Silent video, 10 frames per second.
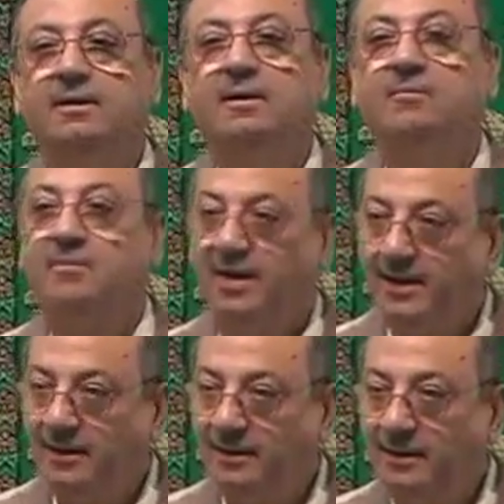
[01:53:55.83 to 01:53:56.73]
My
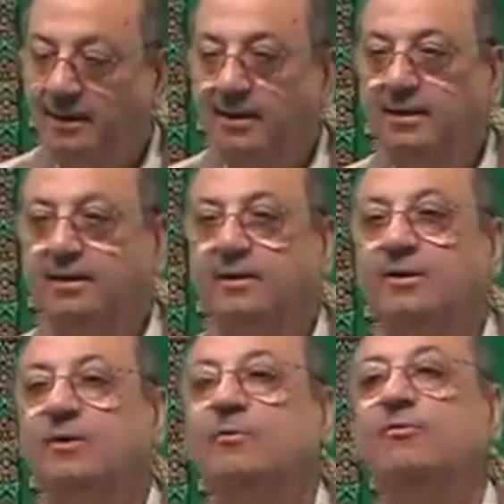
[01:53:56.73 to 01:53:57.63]
uncle
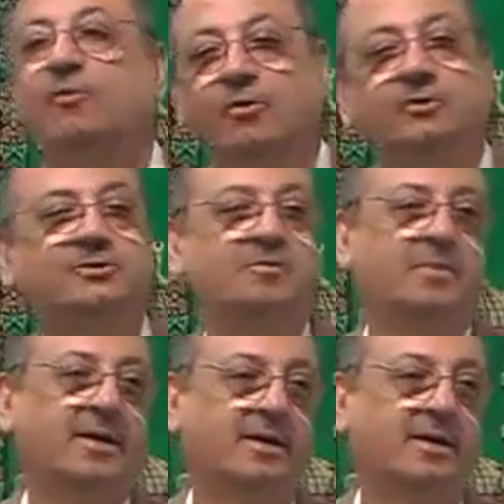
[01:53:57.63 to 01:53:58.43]
forced me.